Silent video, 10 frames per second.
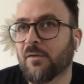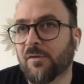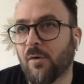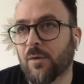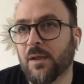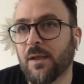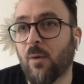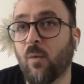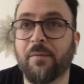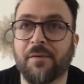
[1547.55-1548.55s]
So we did
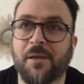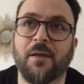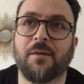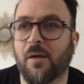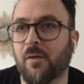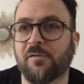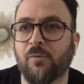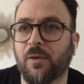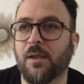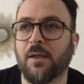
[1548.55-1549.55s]
like websites and
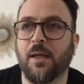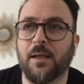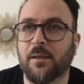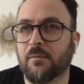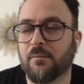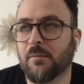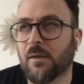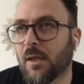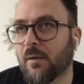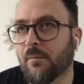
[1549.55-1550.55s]
also we did like
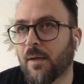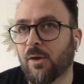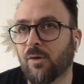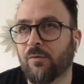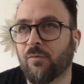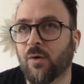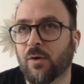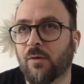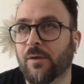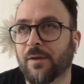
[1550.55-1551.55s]
a lot of
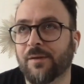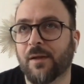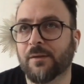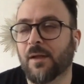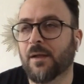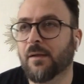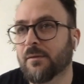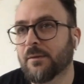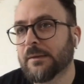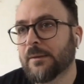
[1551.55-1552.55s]
work on exact target.